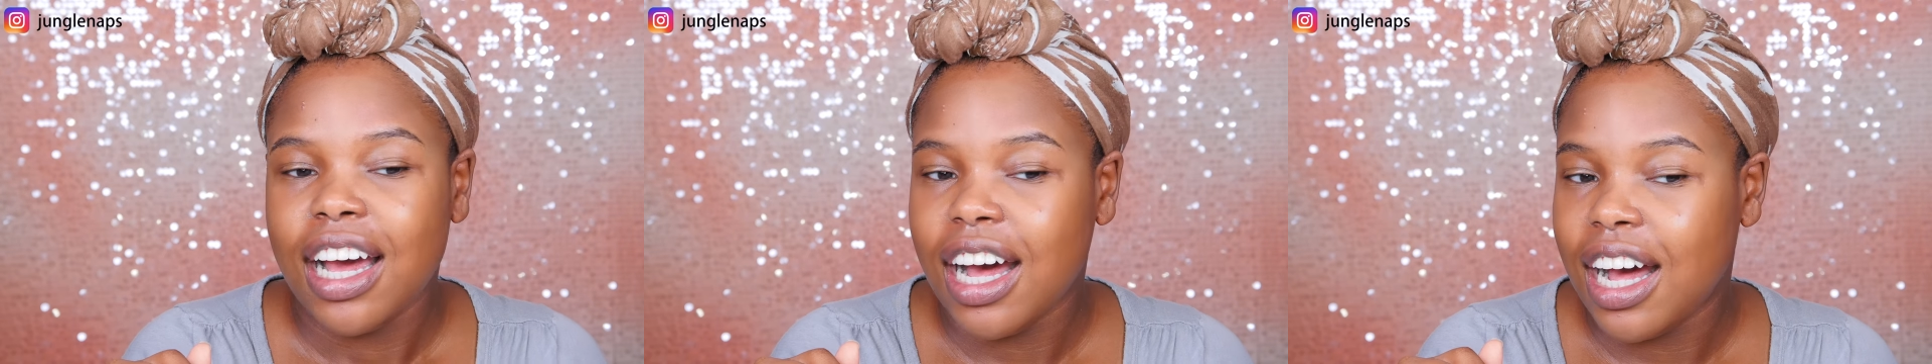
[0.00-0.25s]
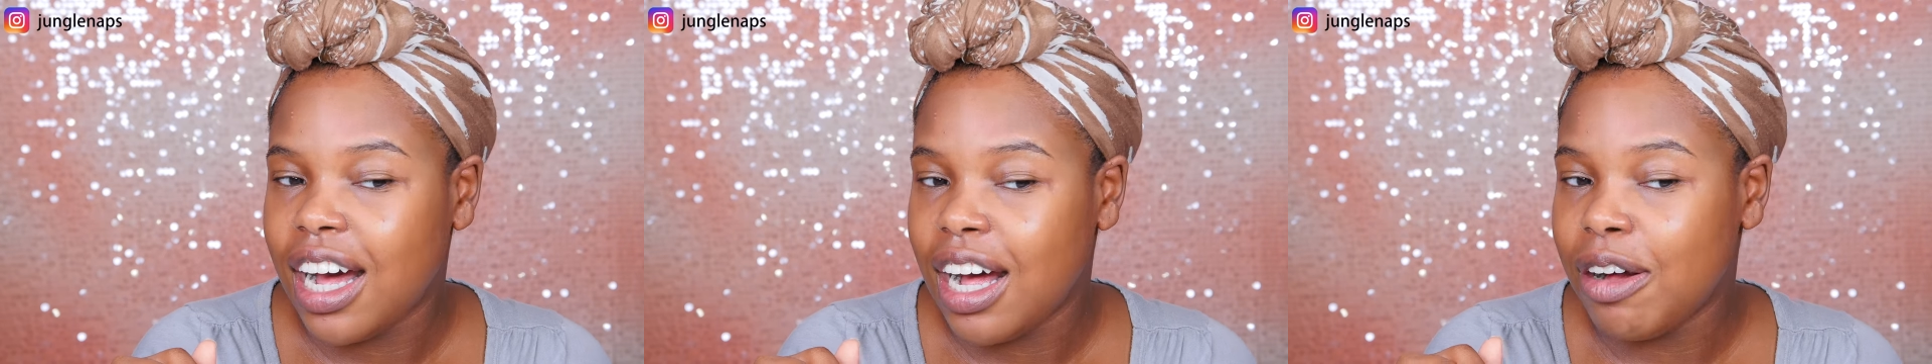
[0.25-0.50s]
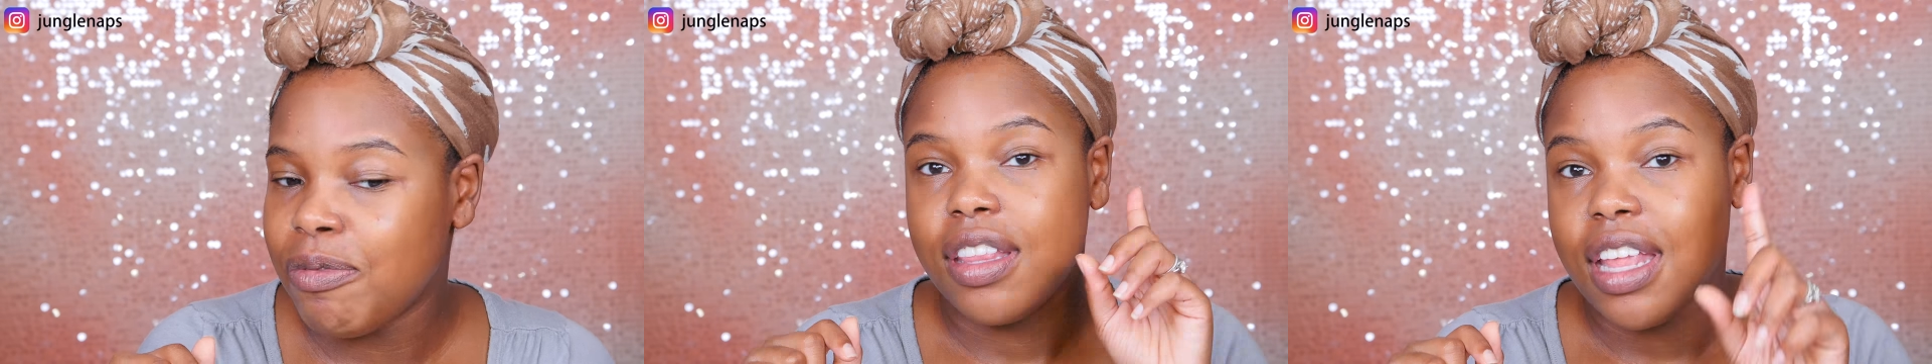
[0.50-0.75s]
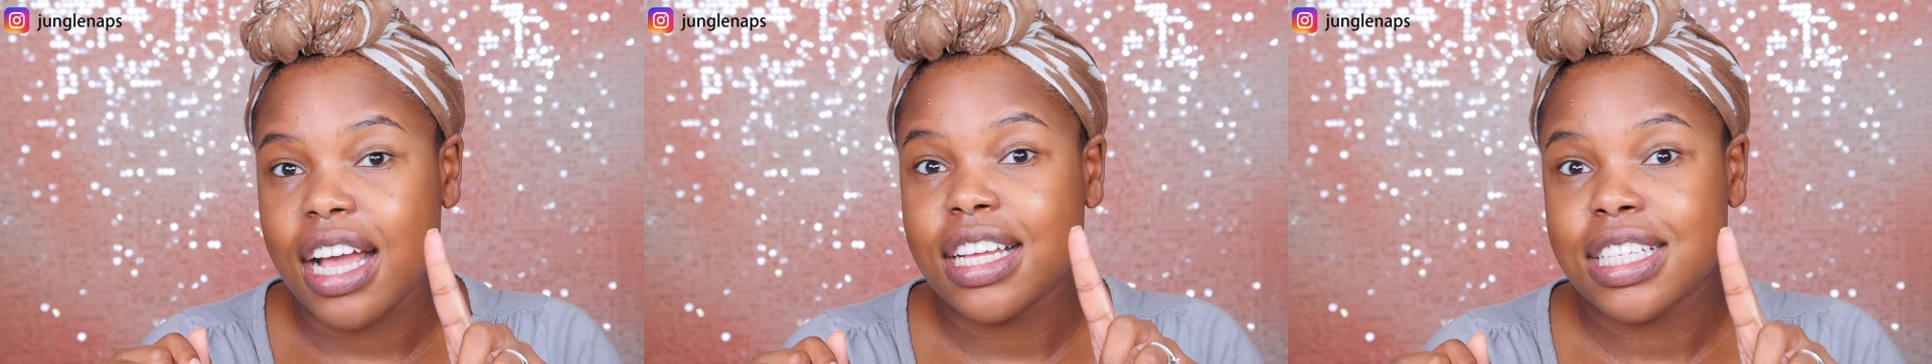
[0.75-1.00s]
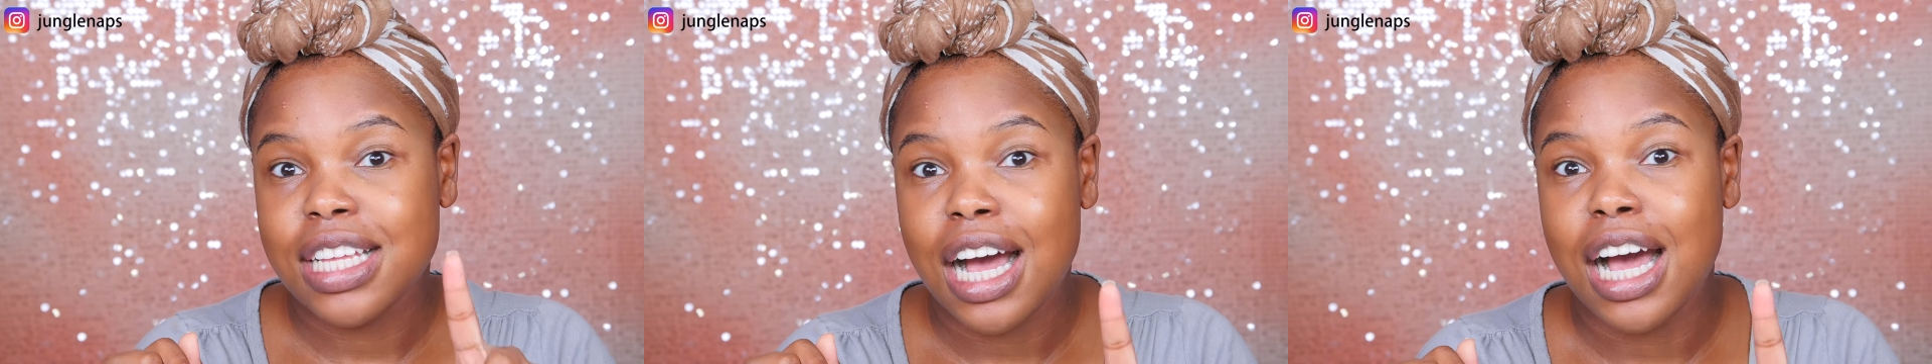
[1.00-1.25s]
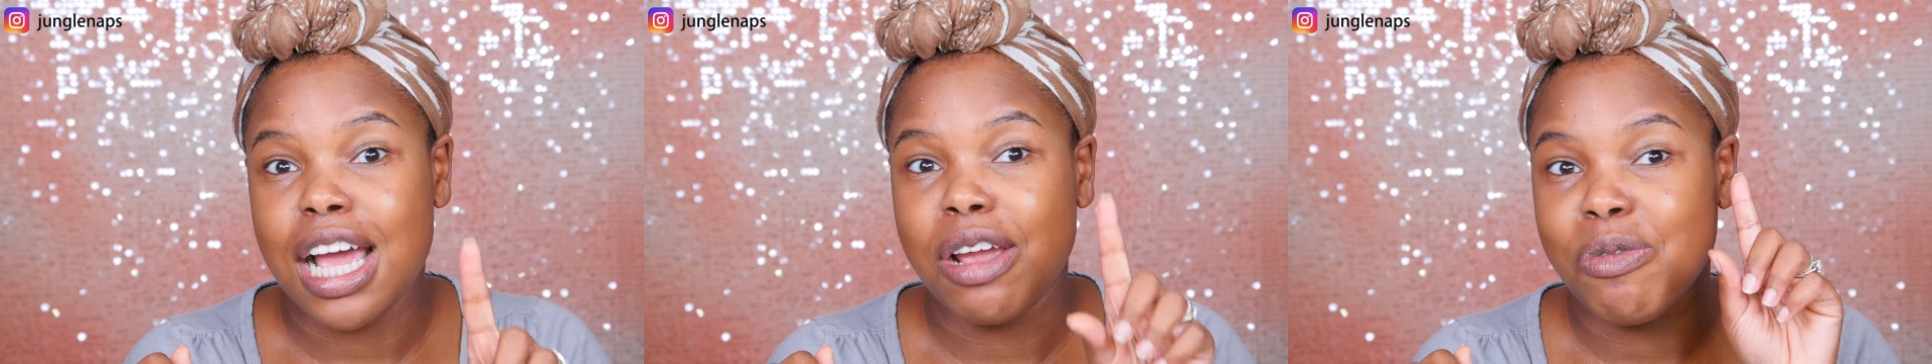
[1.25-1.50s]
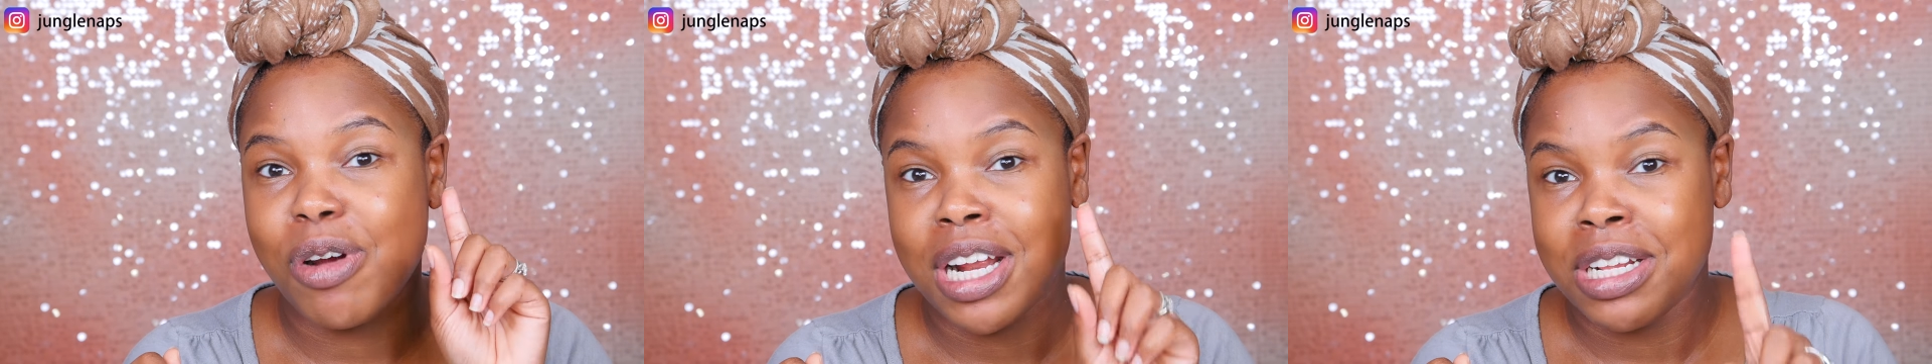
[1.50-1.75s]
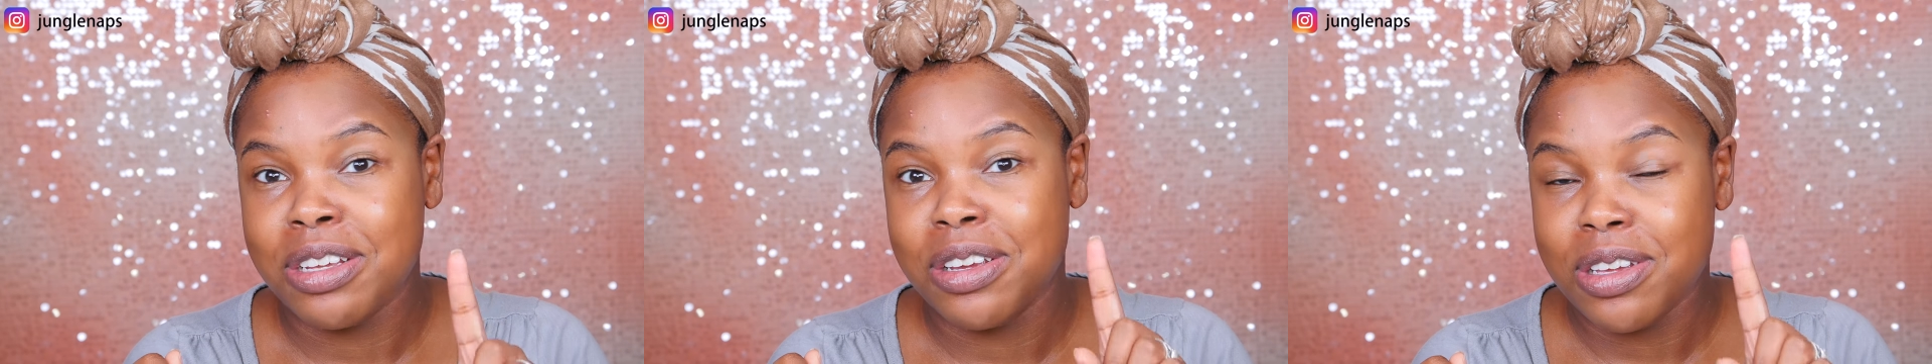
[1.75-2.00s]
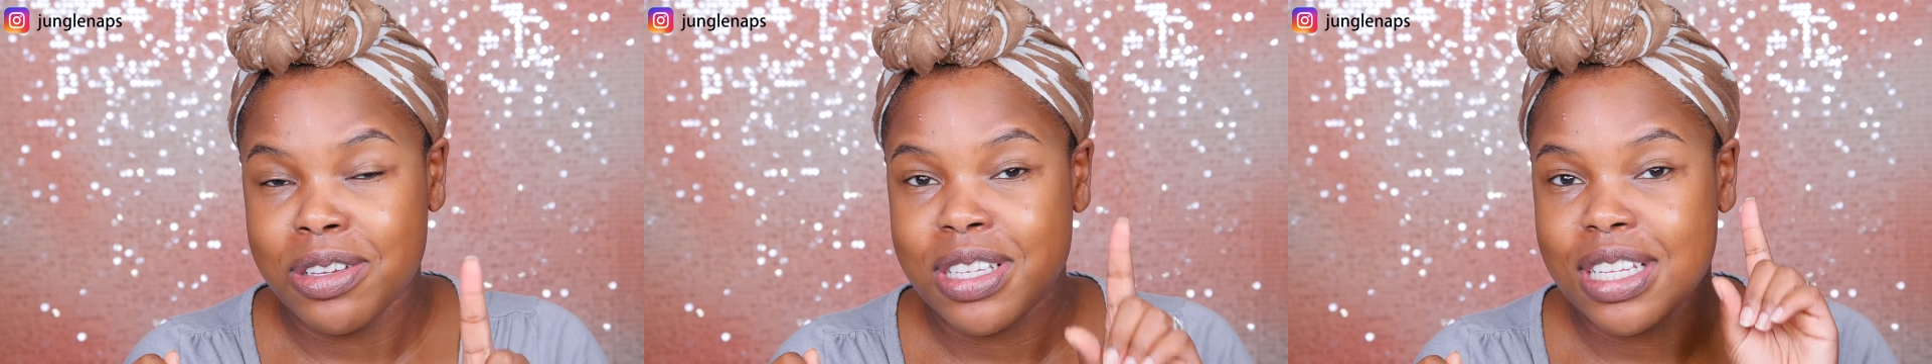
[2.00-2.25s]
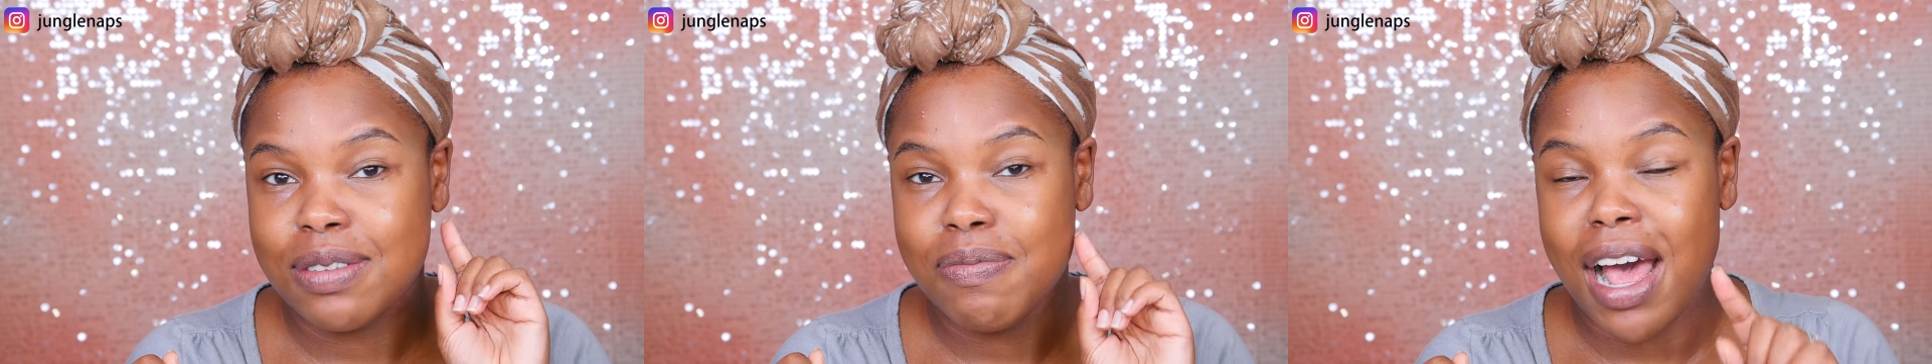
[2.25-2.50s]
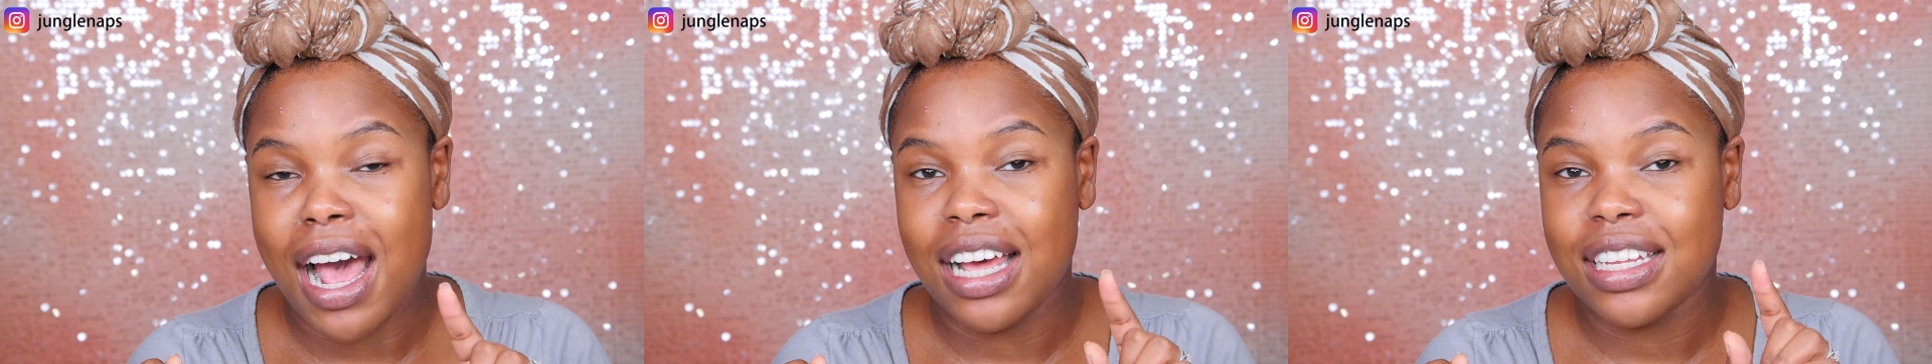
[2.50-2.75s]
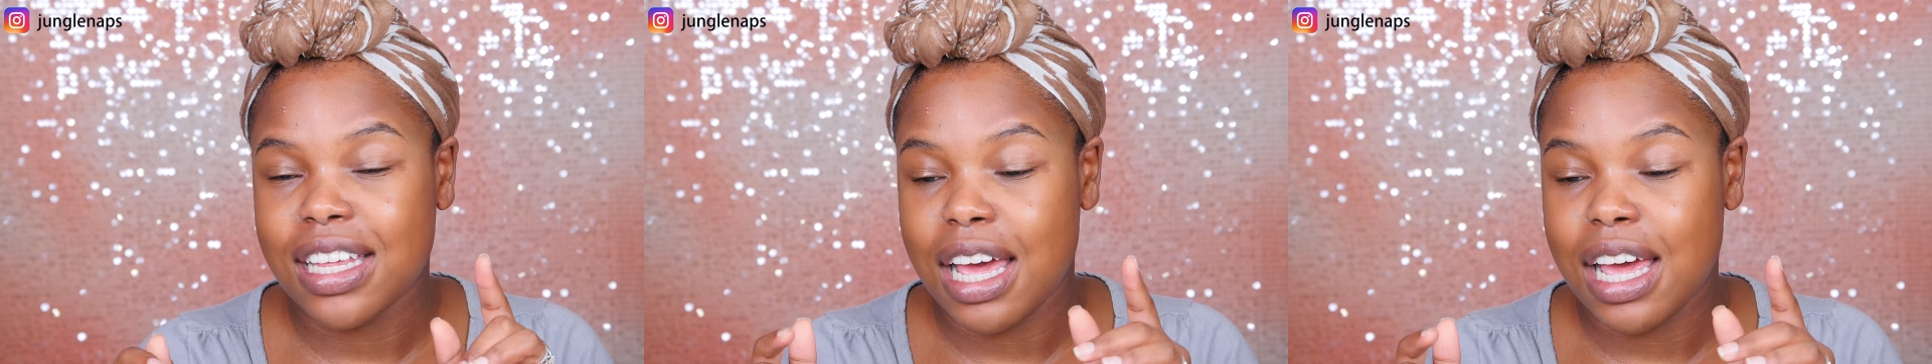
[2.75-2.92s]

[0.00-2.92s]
Um, next time when I do use this mask,